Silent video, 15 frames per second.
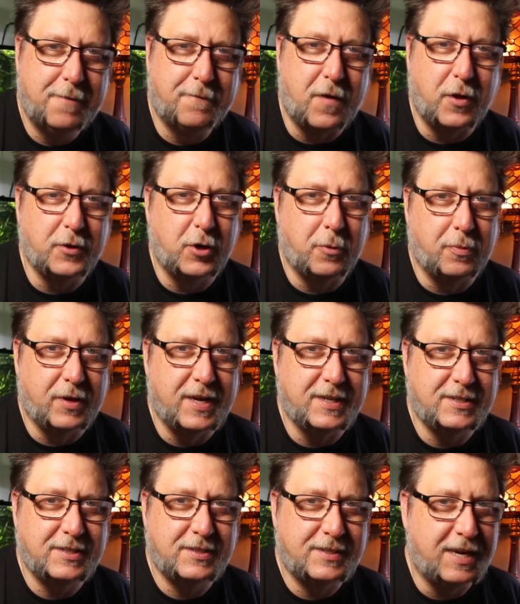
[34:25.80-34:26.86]
follow your
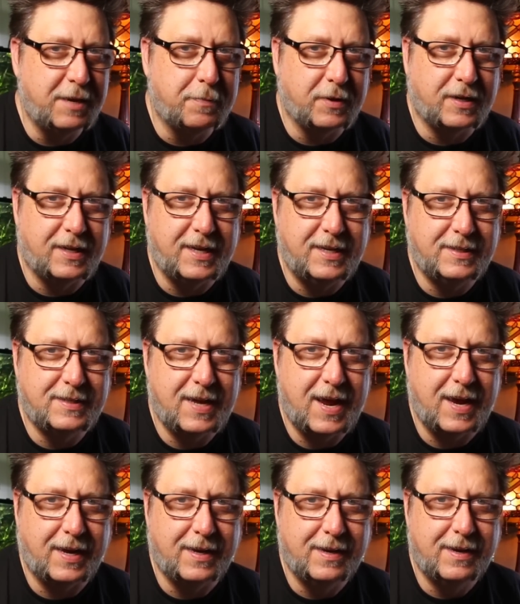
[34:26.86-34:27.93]
bliss, keep a clean
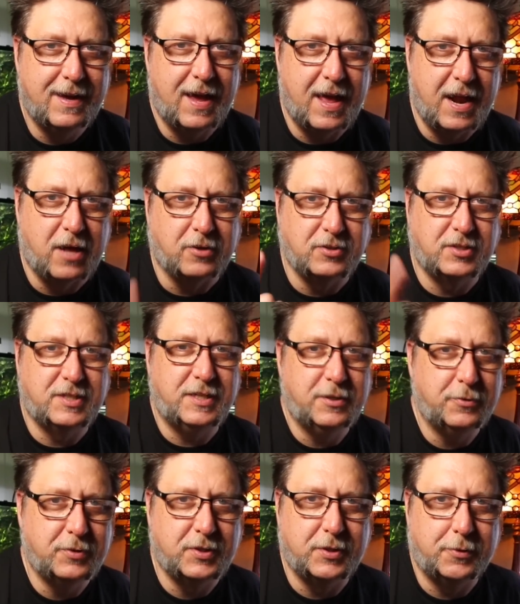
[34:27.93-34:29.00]
tank, and I'll see
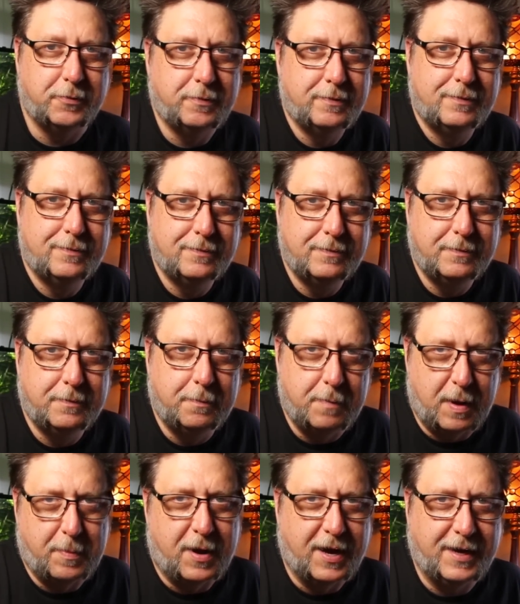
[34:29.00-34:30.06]
you soon.
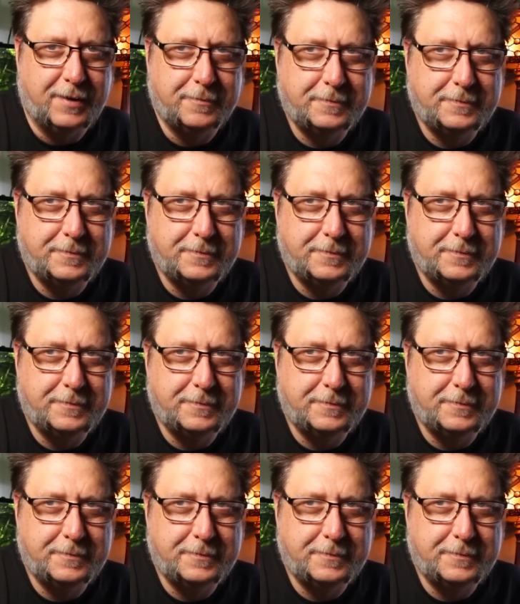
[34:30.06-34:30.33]
Bye-bye.